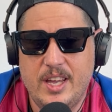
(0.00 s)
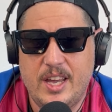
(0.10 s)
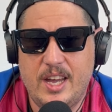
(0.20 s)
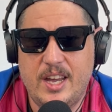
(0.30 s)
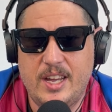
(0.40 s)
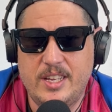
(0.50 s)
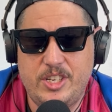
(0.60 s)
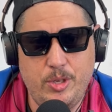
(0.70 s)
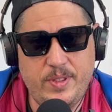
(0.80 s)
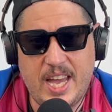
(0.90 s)

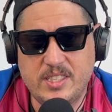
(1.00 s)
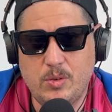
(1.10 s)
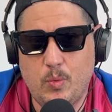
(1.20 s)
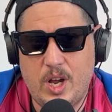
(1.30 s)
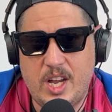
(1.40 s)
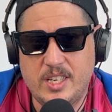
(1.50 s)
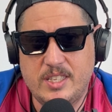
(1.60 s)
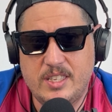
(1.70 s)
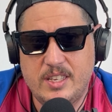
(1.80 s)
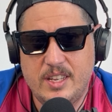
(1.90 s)
2,000
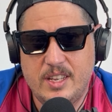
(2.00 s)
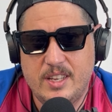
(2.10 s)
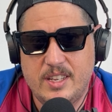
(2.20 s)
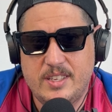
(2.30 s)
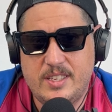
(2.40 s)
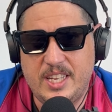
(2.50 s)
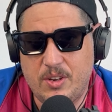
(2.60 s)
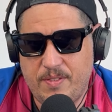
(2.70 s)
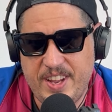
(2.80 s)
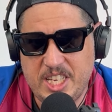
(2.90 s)
watts, single
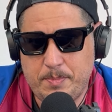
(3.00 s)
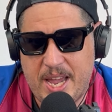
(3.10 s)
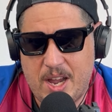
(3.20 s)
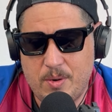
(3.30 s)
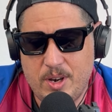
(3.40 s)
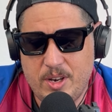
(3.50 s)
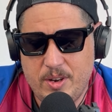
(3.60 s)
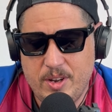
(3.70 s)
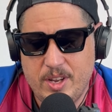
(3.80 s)
phase power.